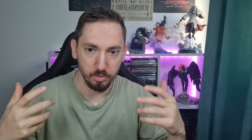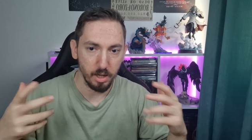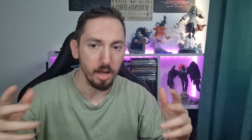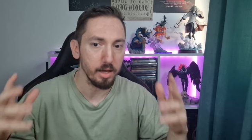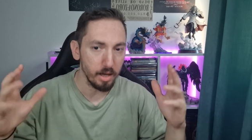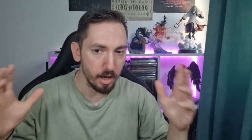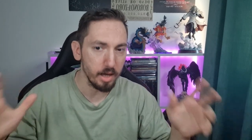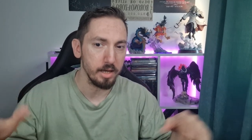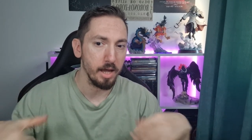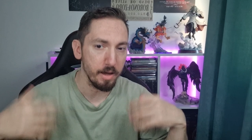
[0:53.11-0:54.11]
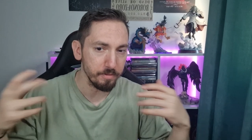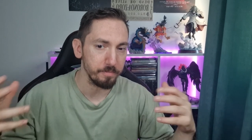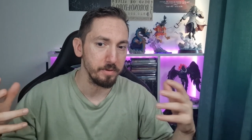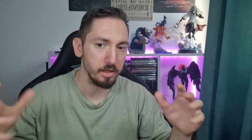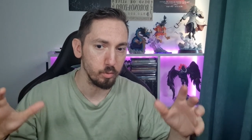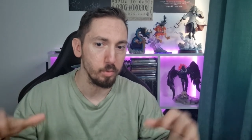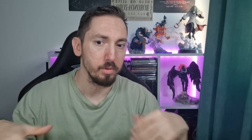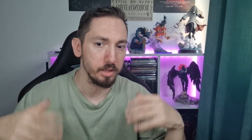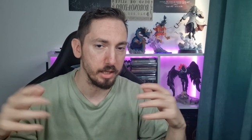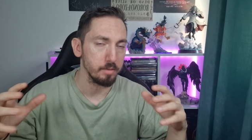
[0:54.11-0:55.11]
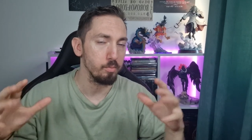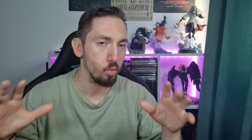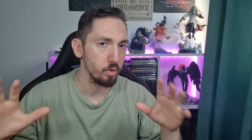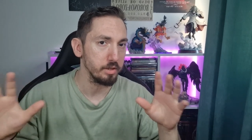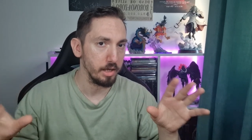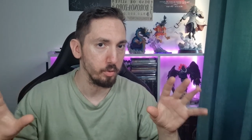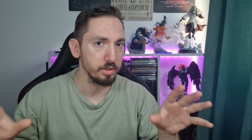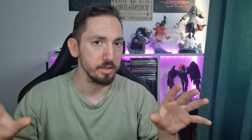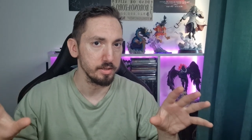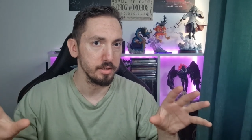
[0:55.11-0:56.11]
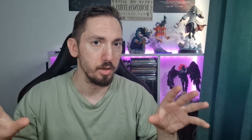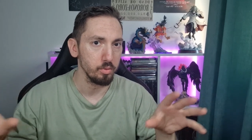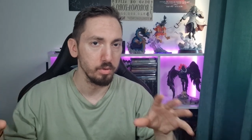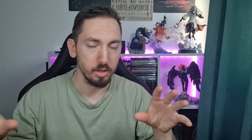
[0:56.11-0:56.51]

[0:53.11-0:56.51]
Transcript: I have a feeling we'll get more characters now